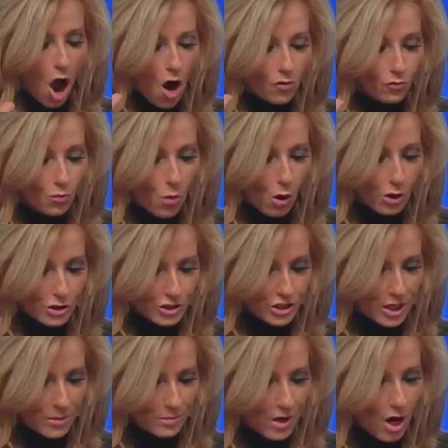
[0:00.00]
of
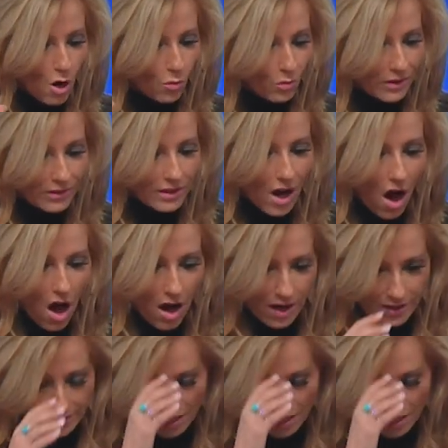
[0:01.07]
worship with God.